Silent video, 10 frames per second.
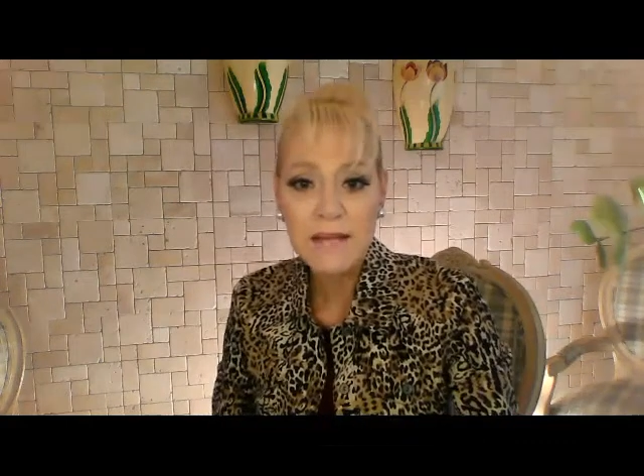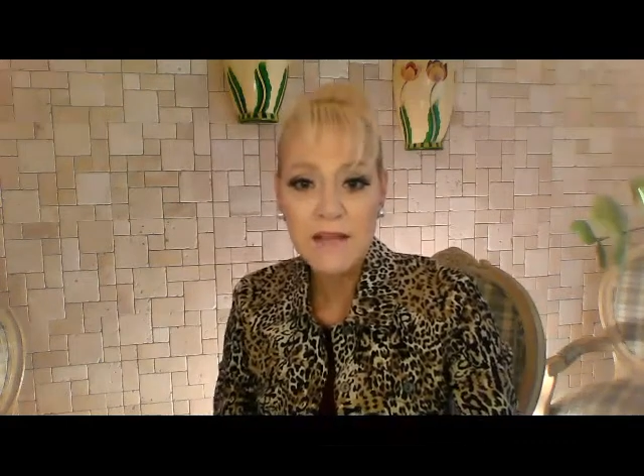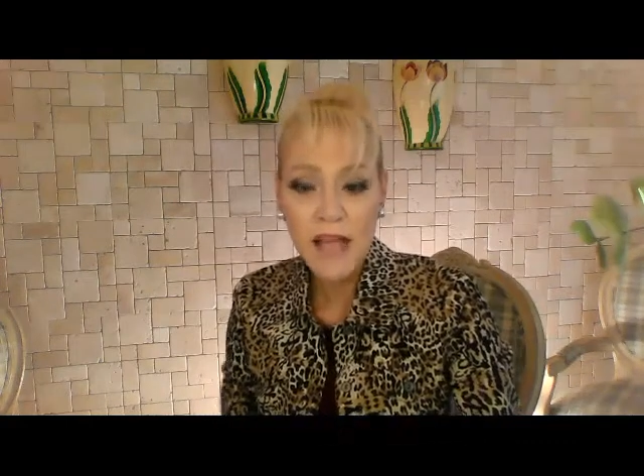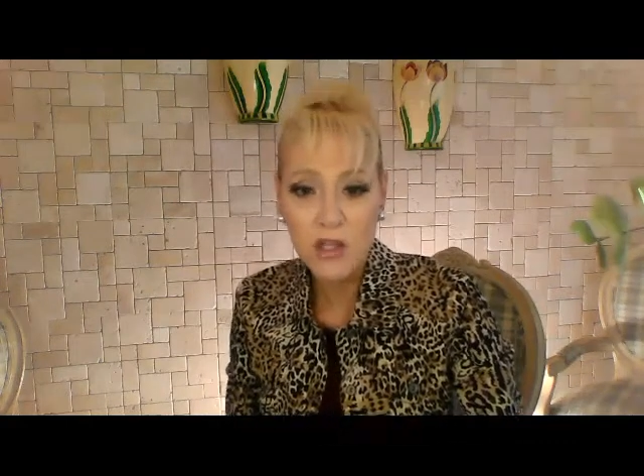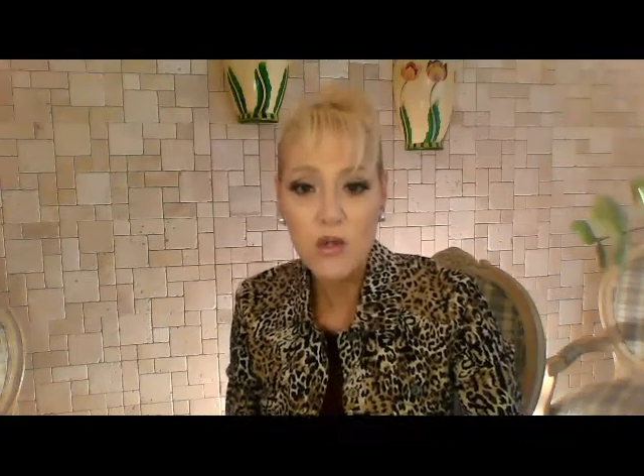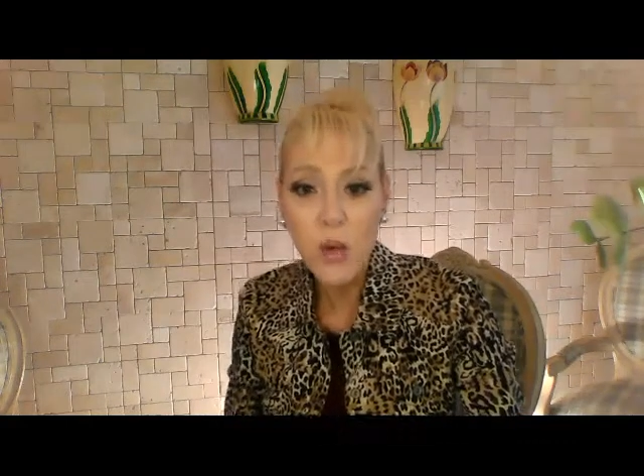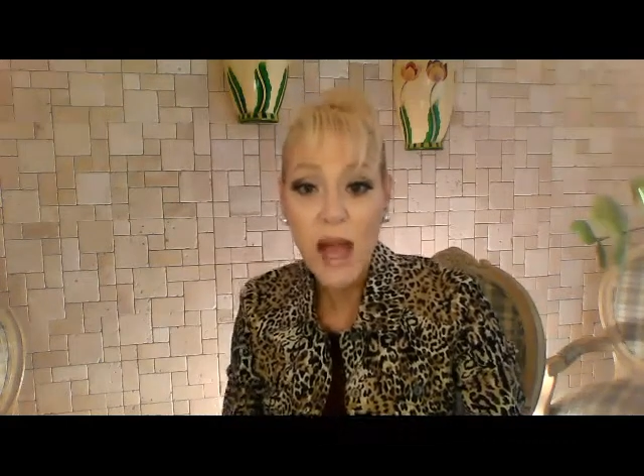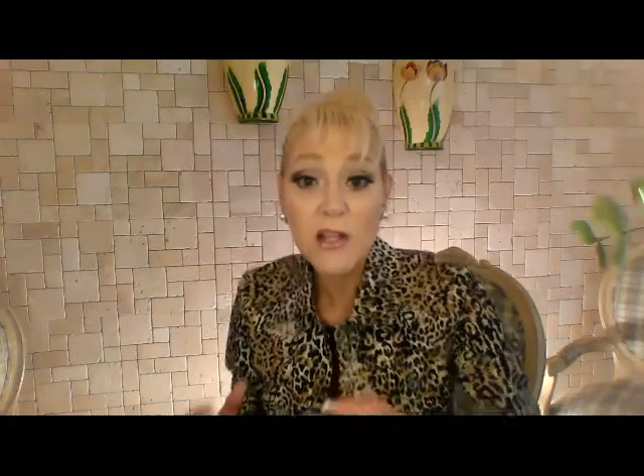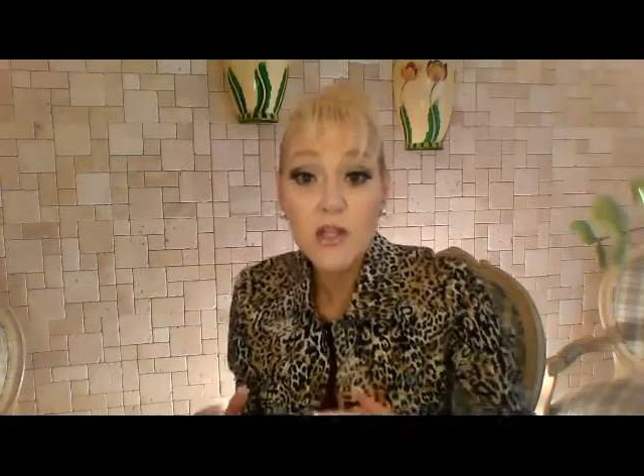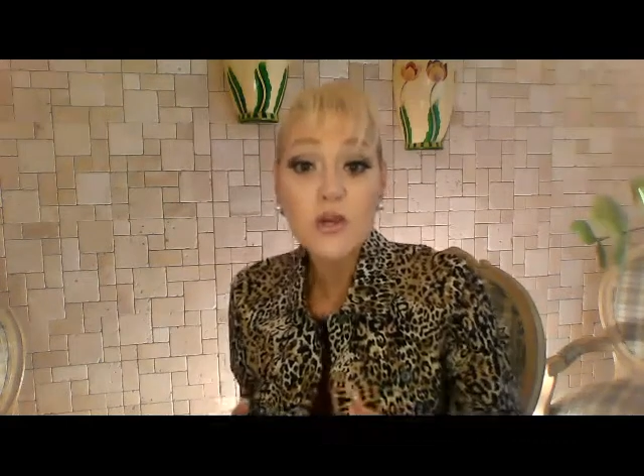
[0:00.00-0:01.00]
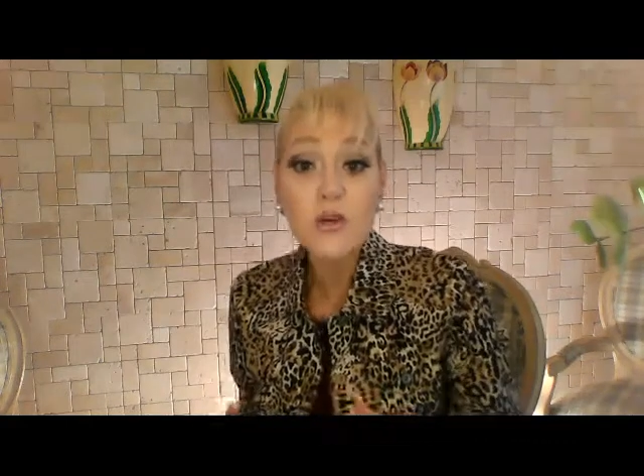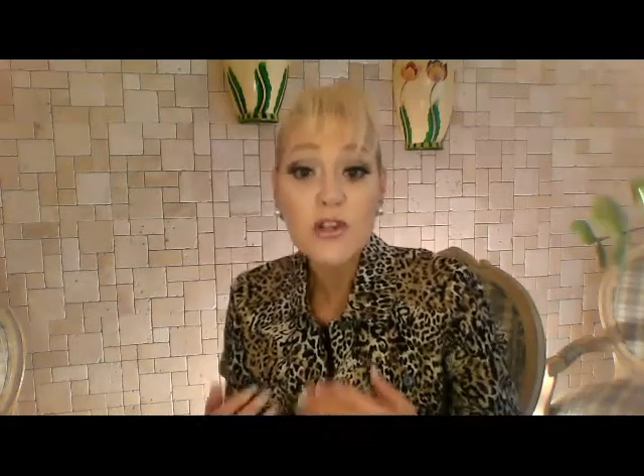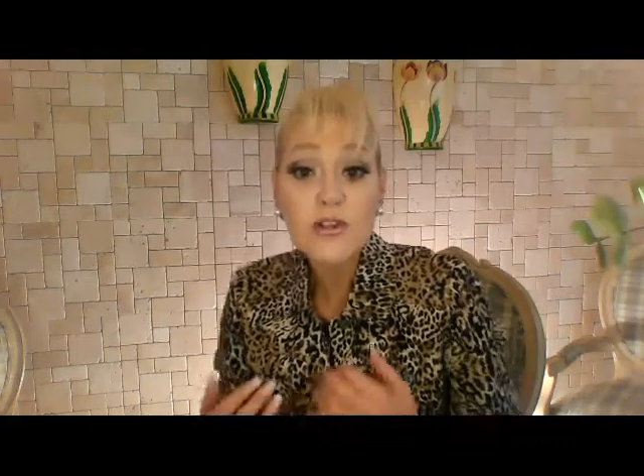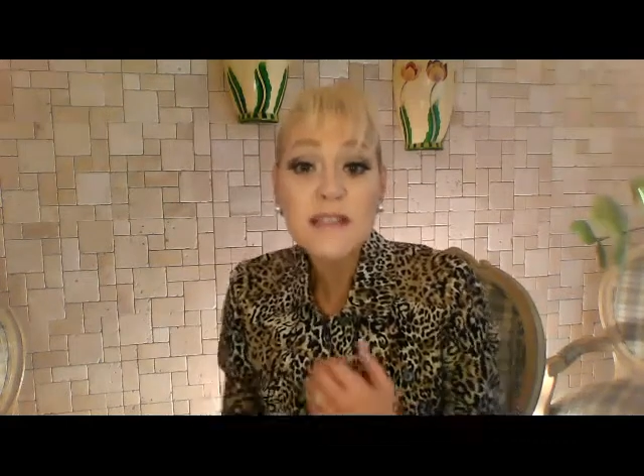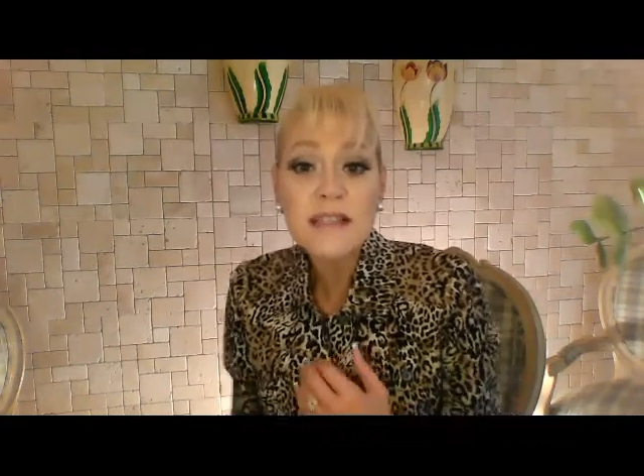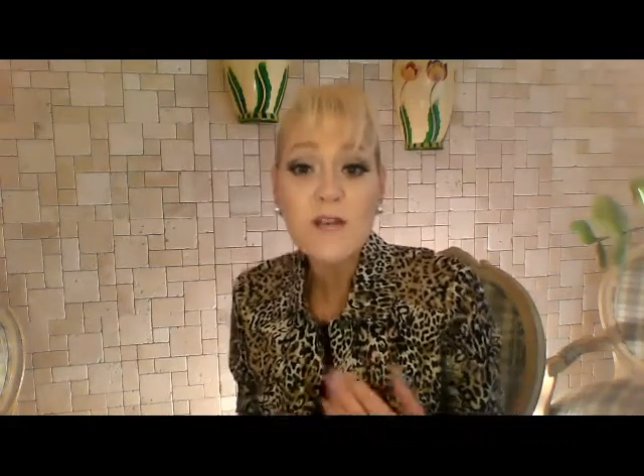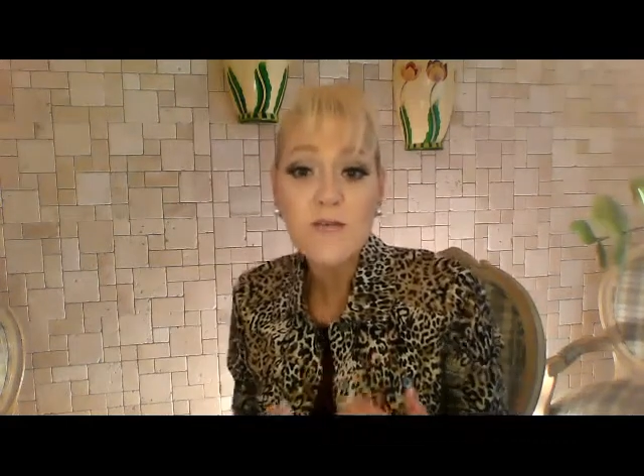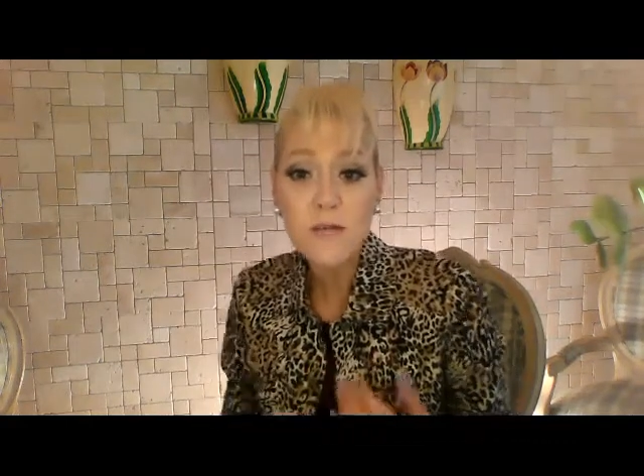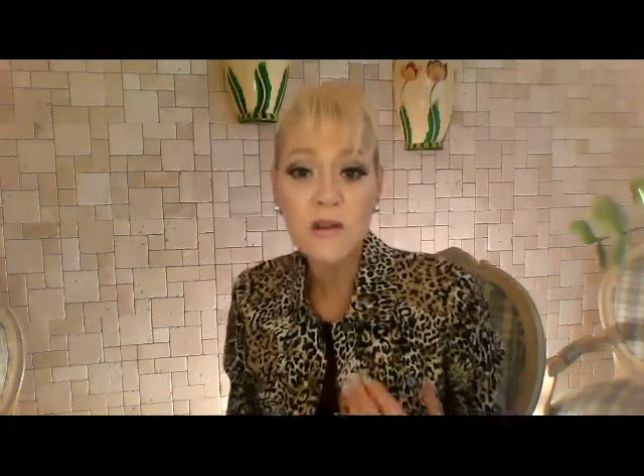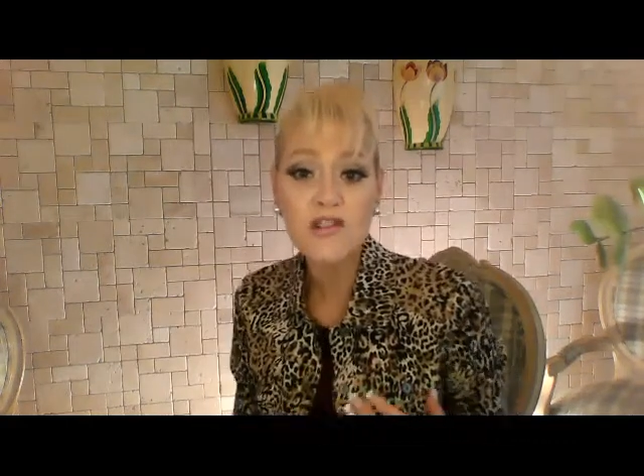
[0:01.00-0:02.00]
that you yourself
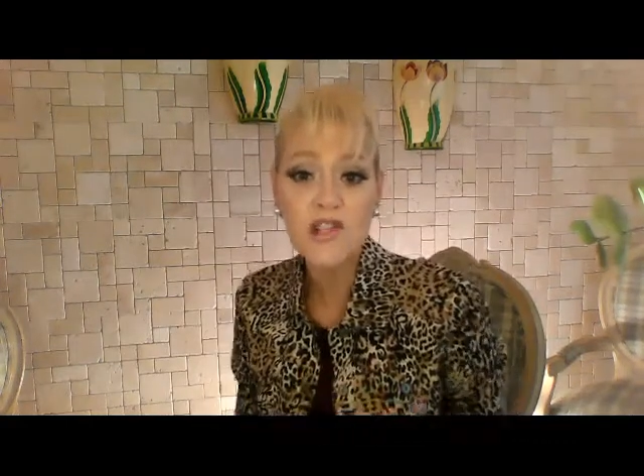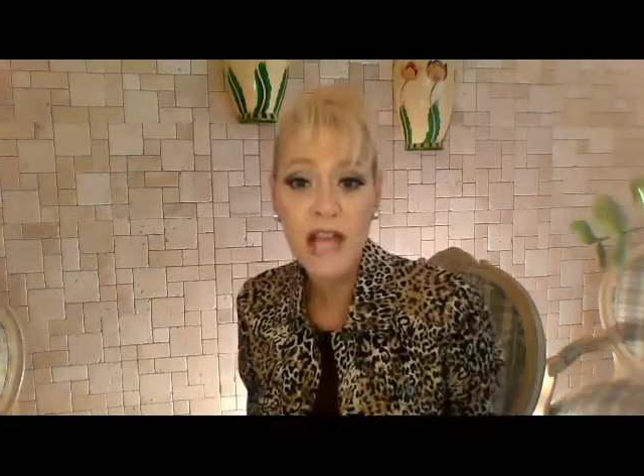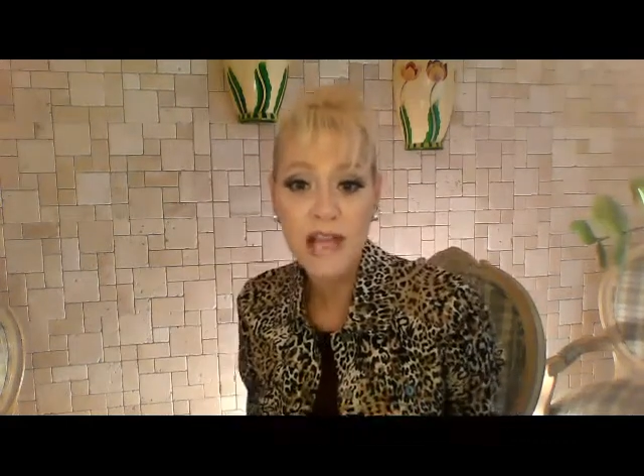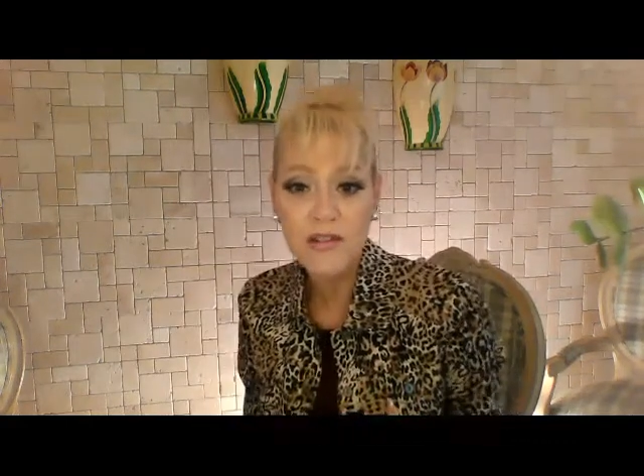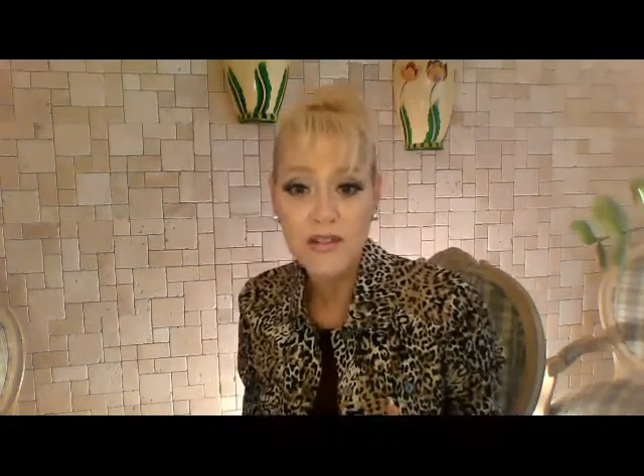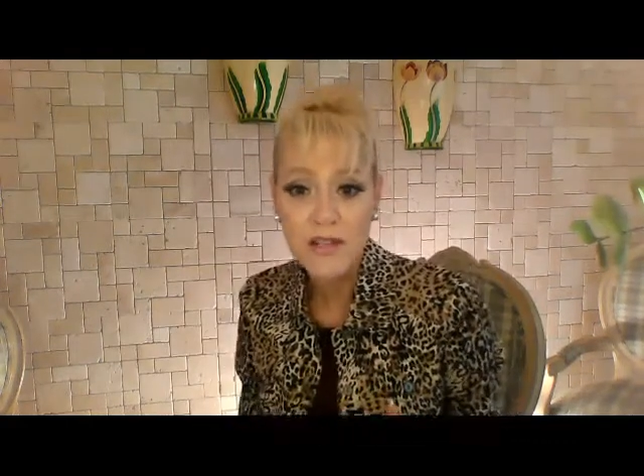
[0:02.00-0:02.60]
will change.